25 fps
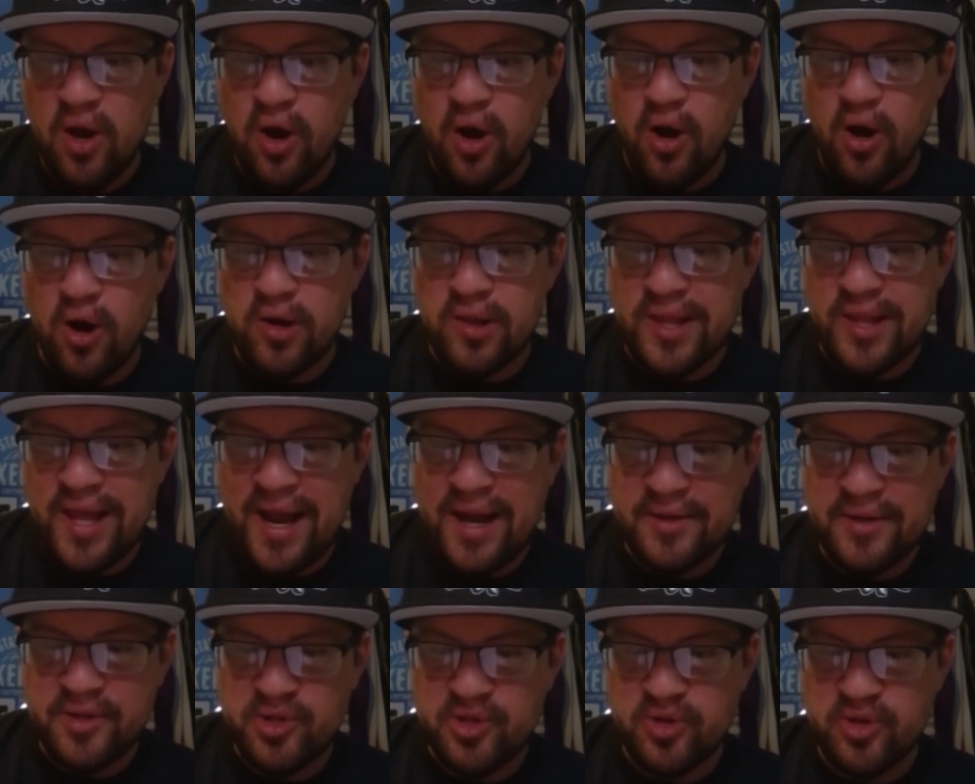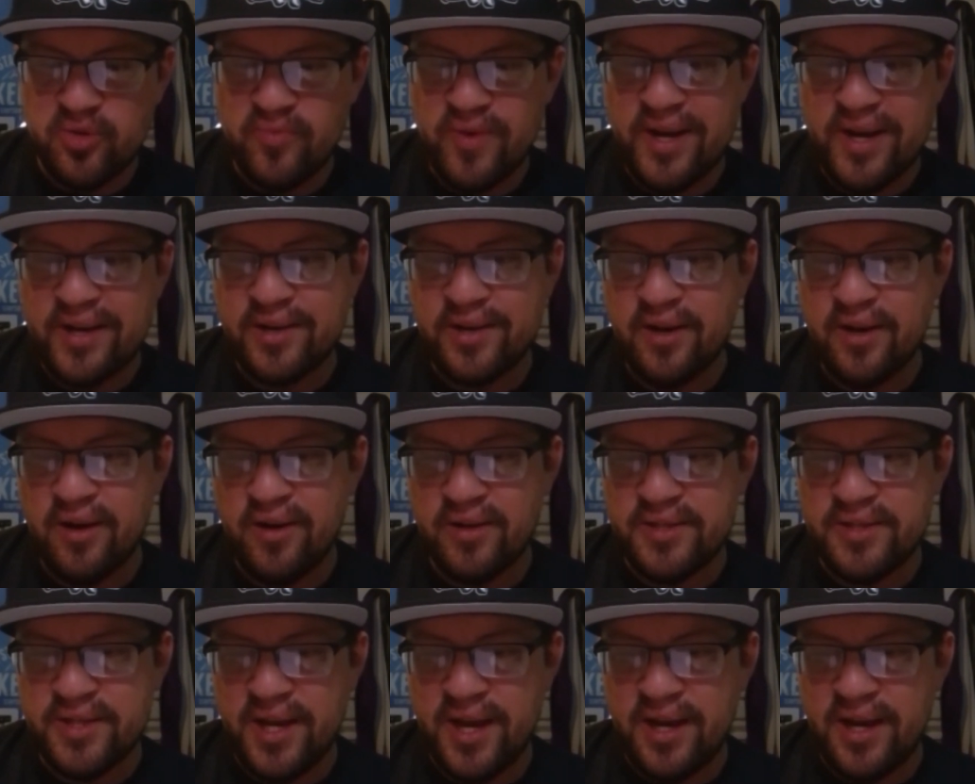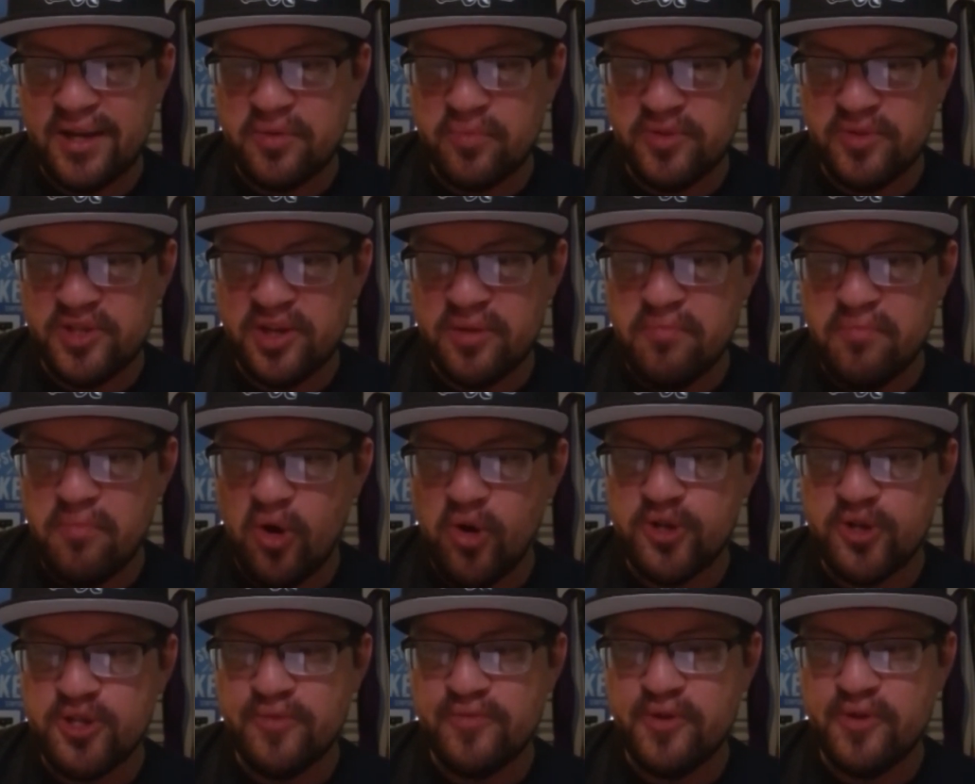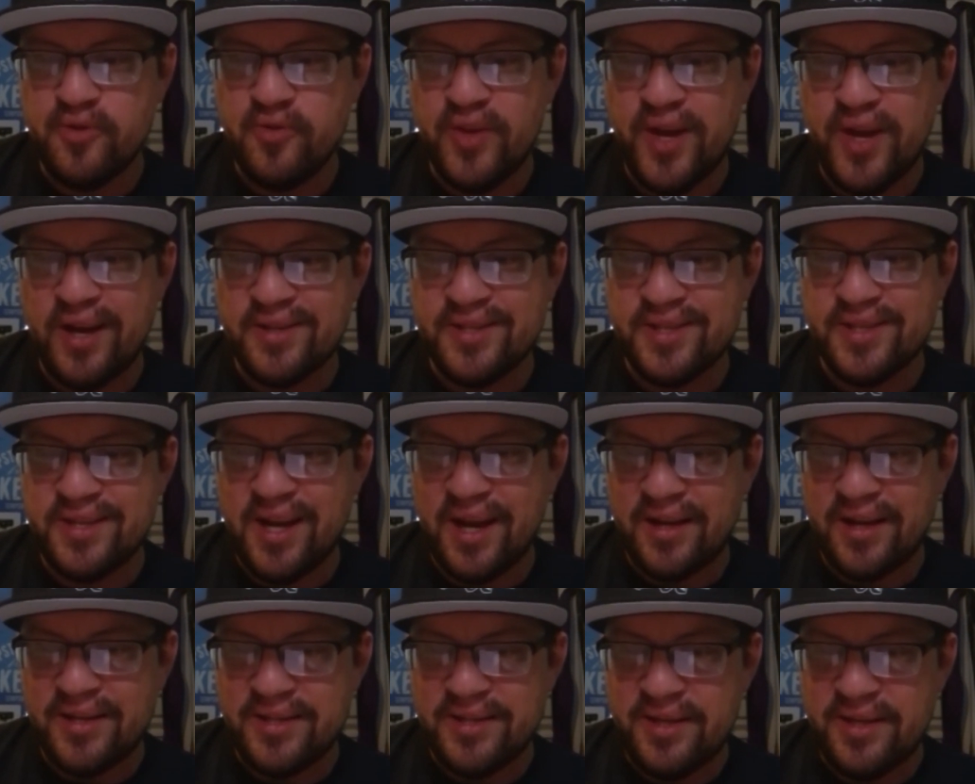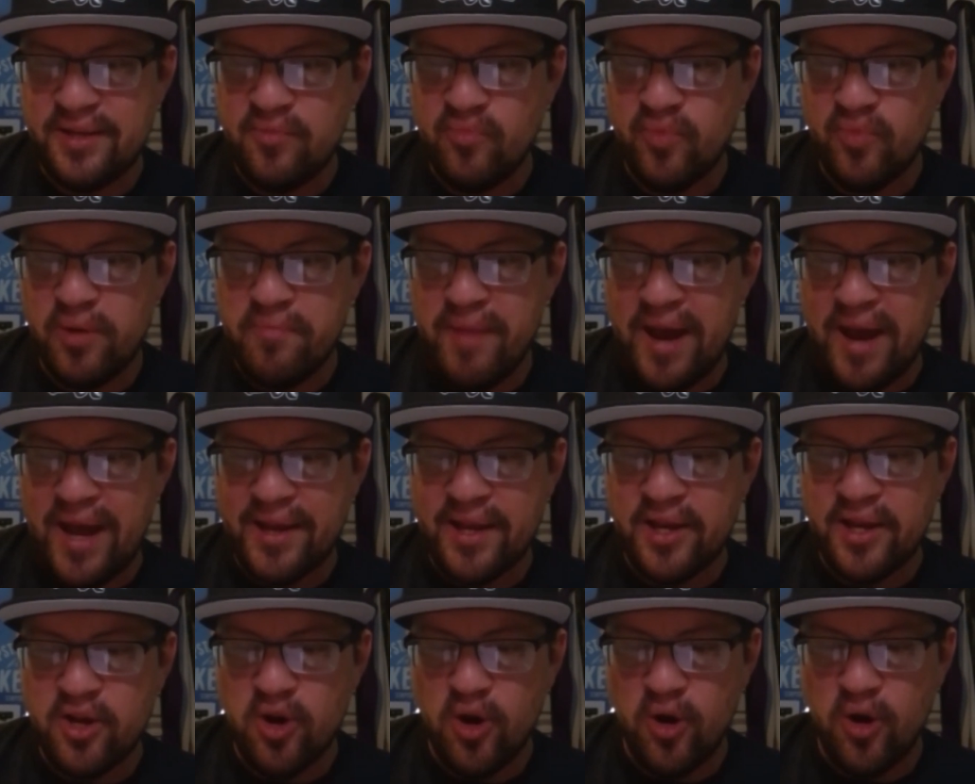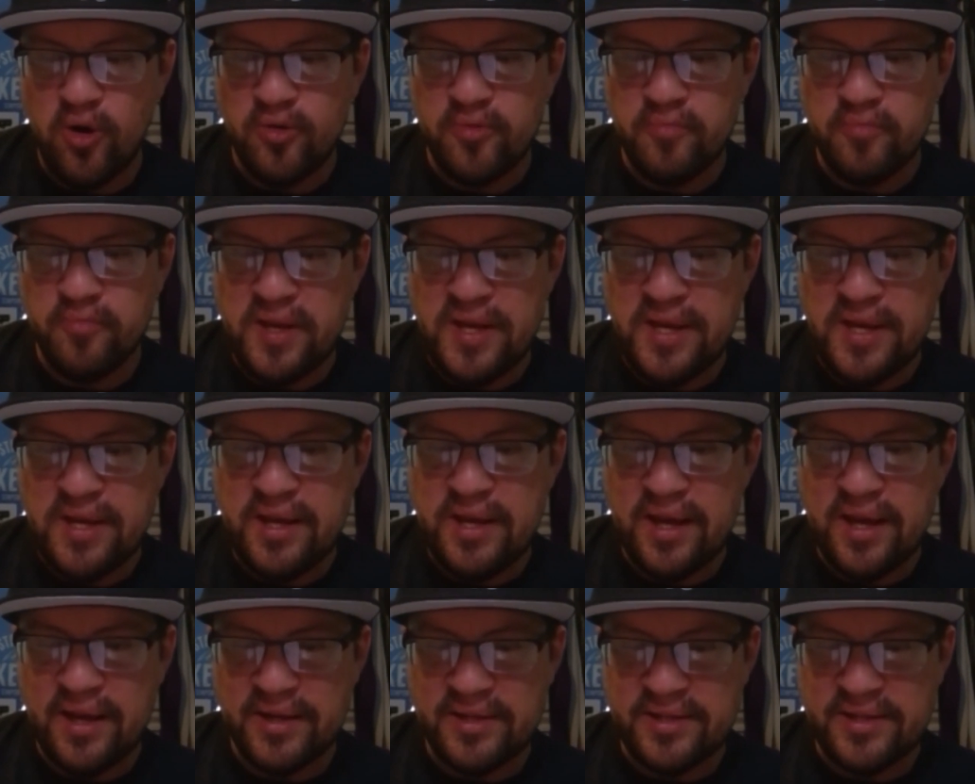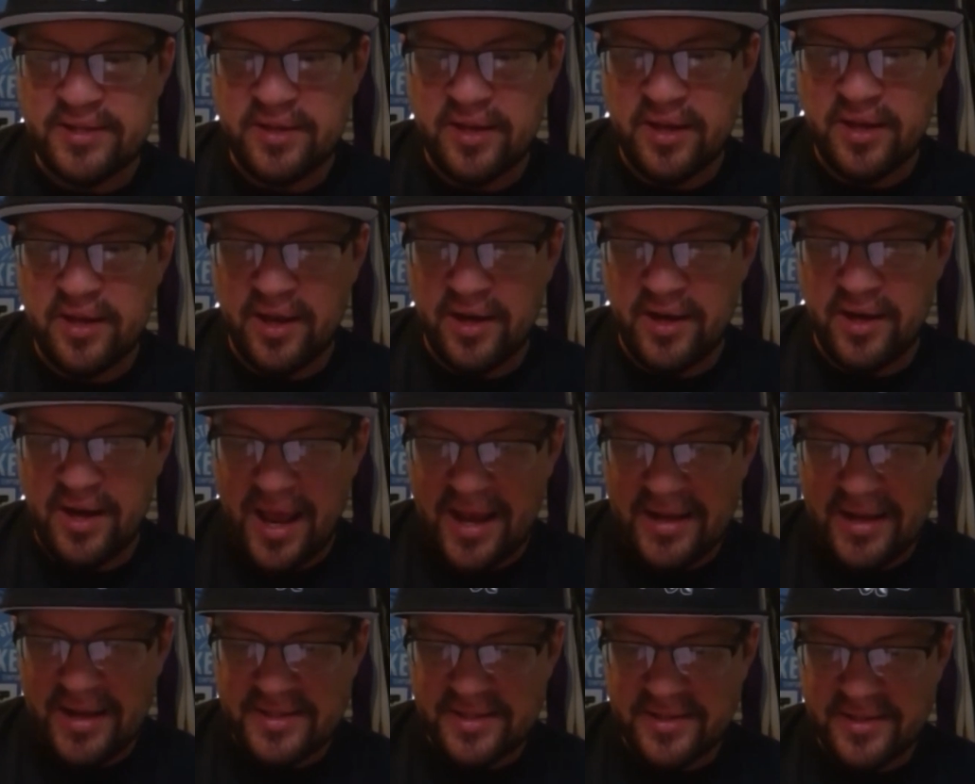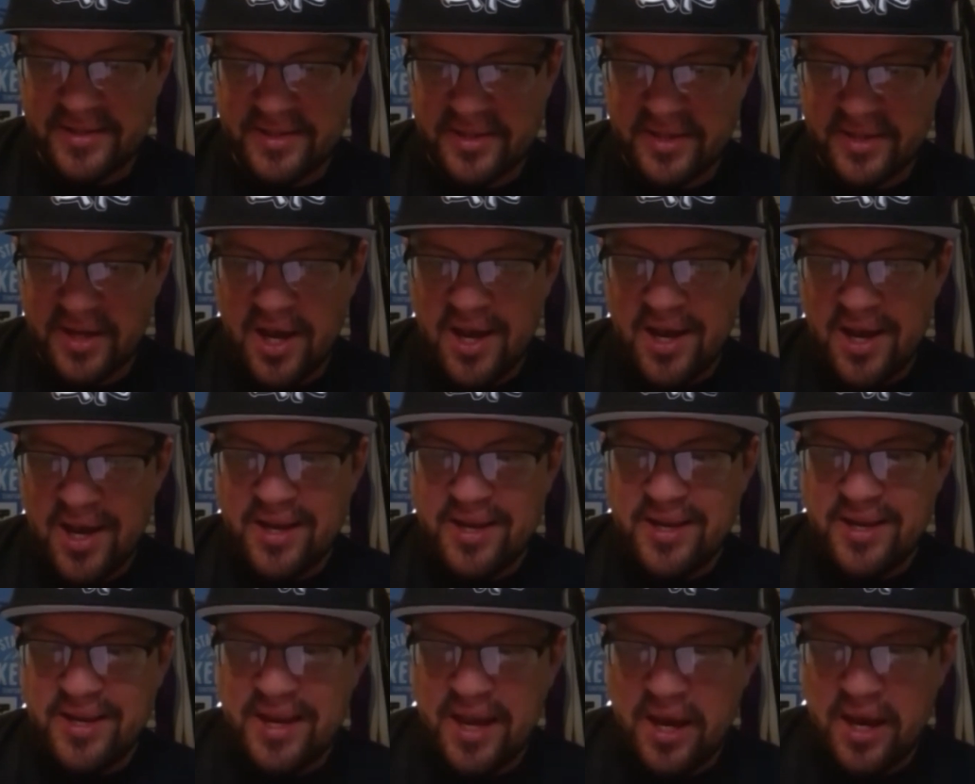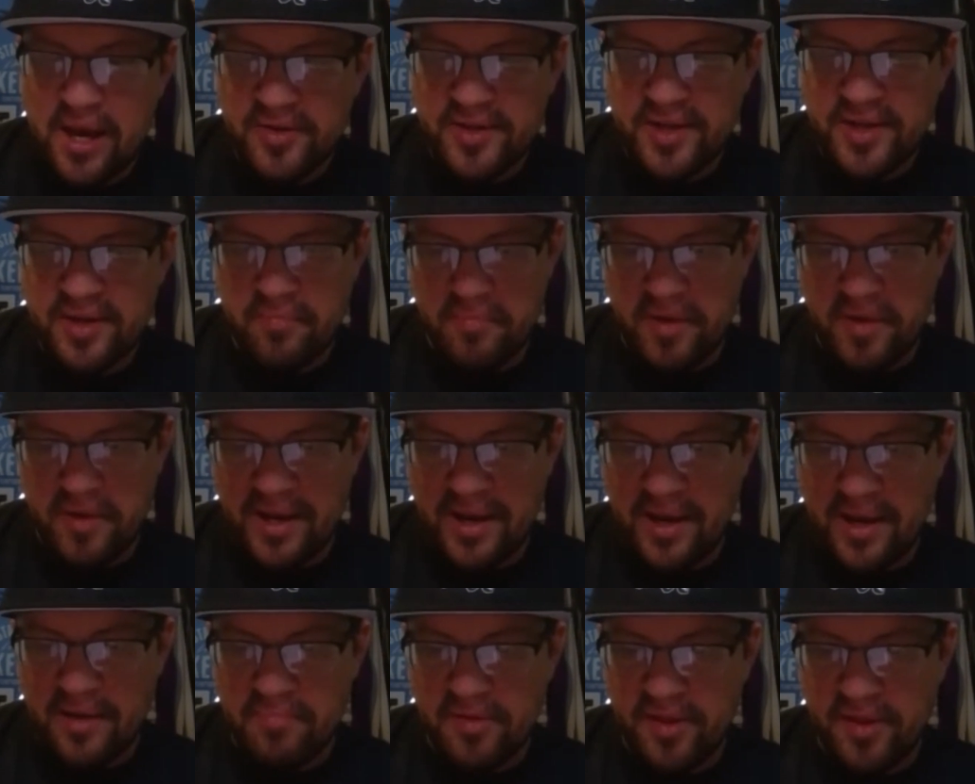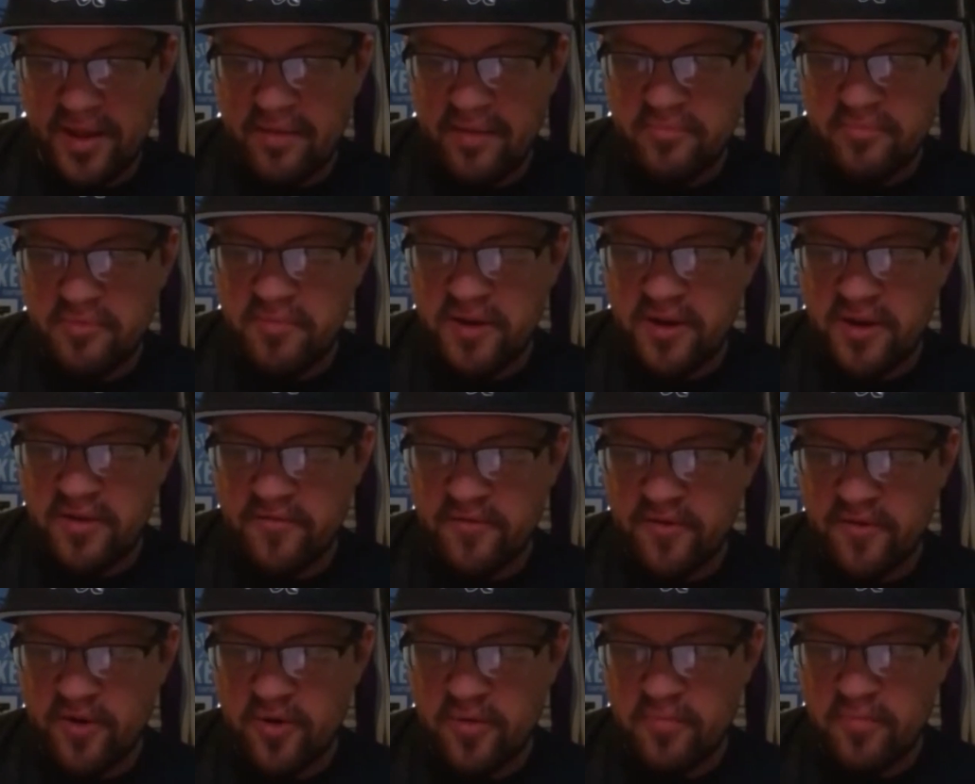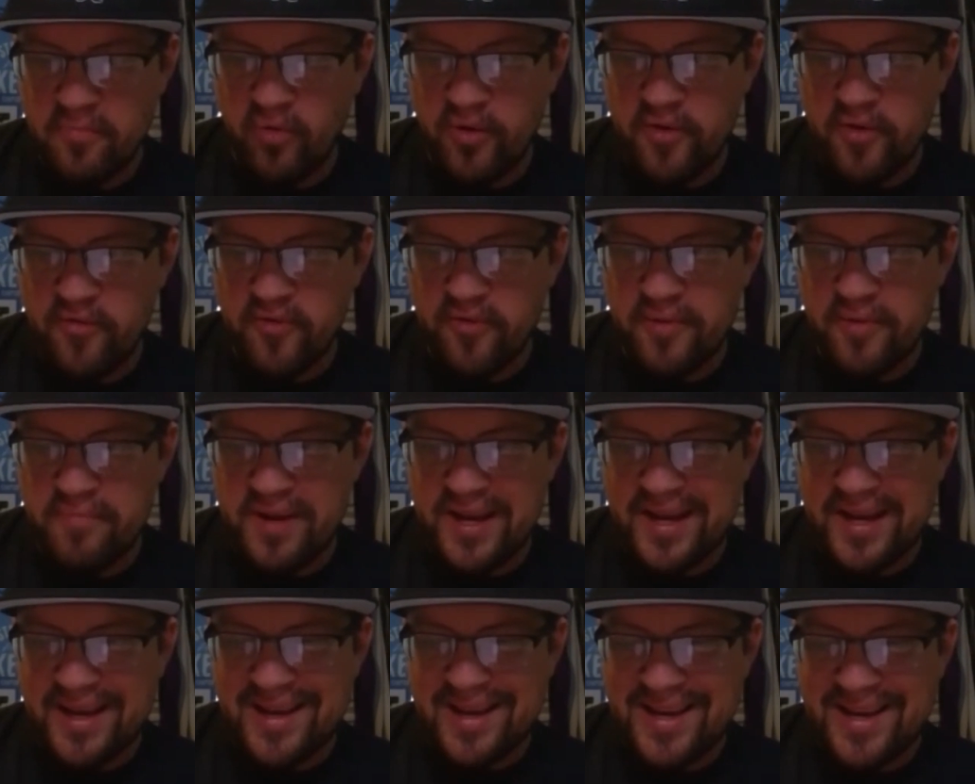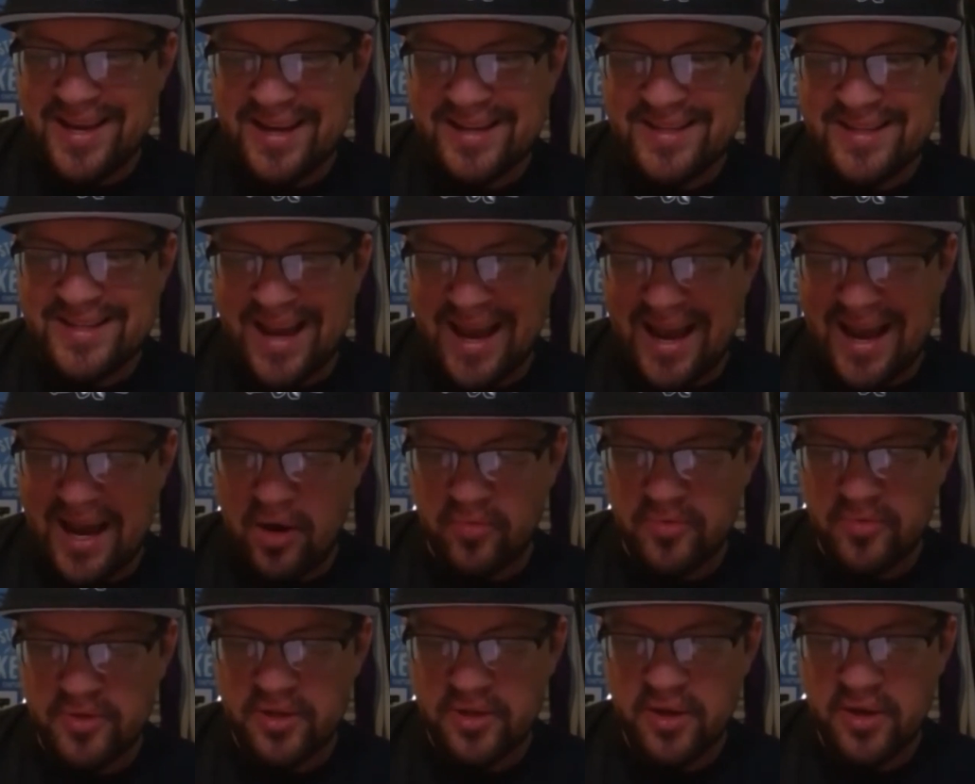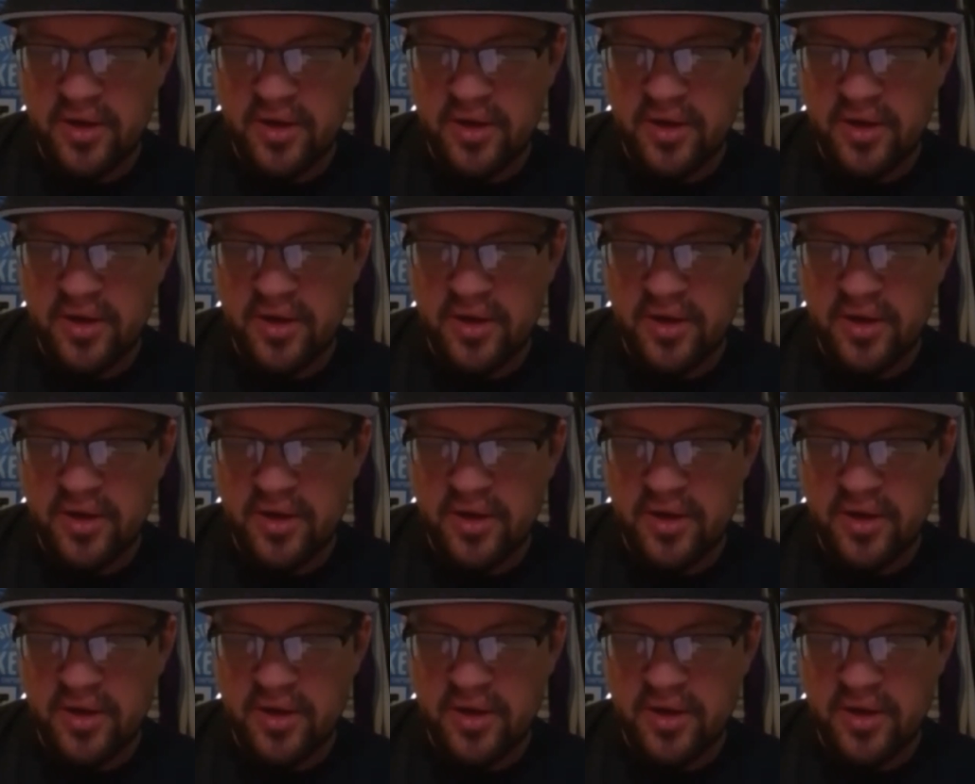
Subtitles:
Our last direct contact was in March of 2019 when Maggie called me and, in essence, yelled at me and blamed me for her boyfriend being kicked out